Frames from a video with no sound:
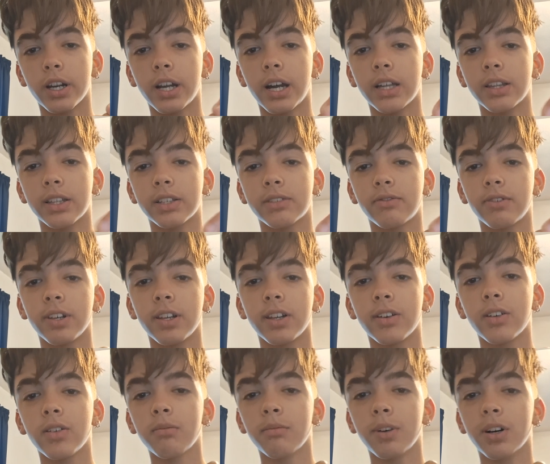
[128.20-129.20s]
got this
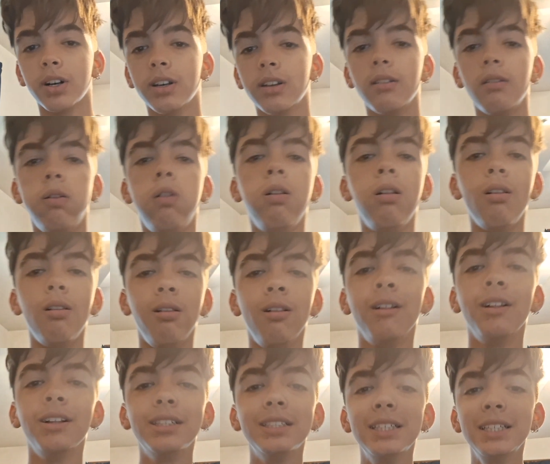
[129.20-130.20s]
figure, but
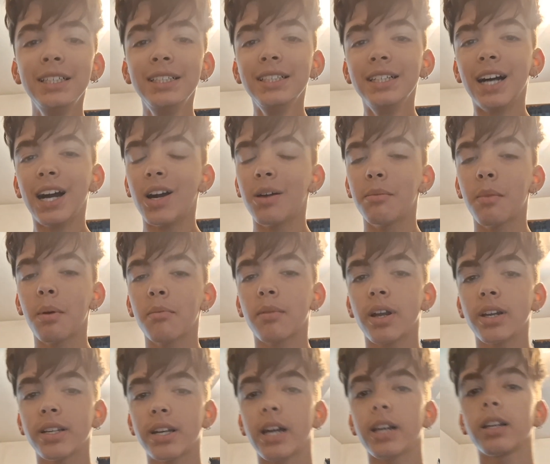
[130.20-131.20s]
I remember
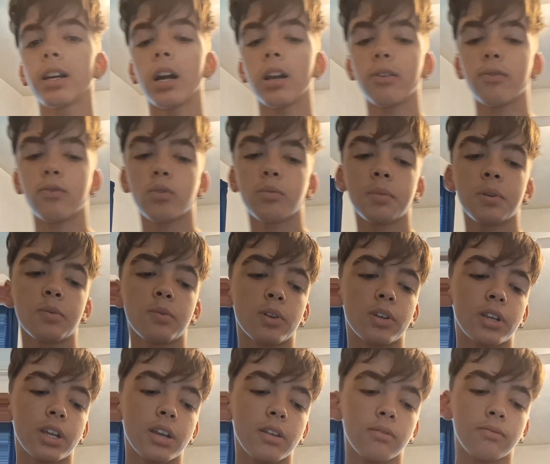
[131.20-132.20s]
my dad got it for me one
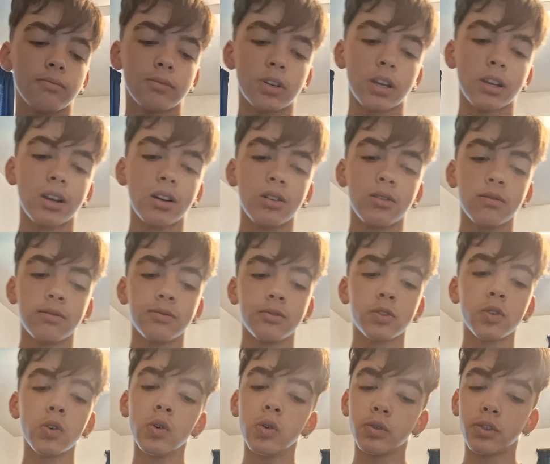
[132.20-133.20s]
day when I got home from
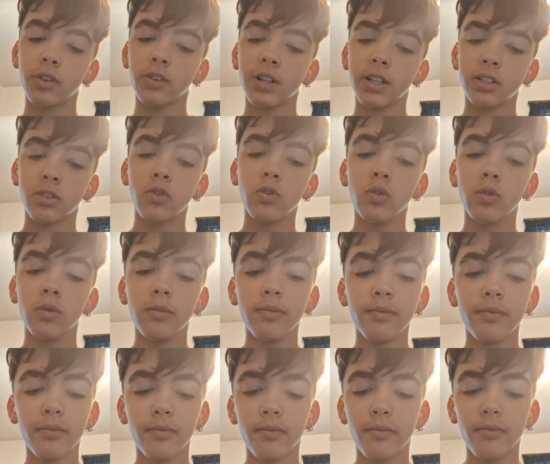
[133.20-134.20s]
school, so that's cool.
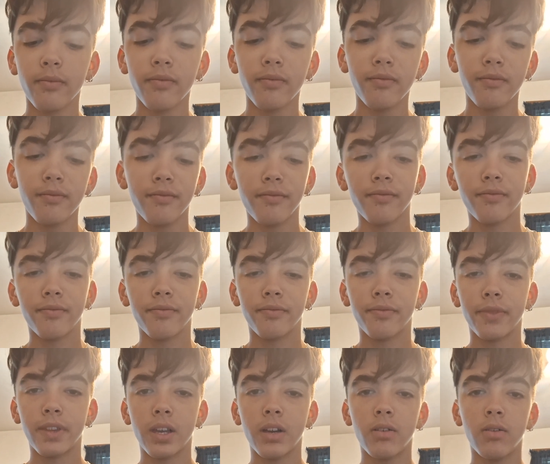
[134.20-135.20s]

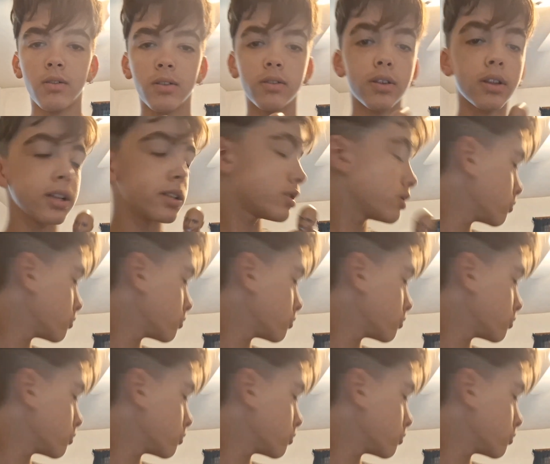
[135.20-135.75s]
Now, that's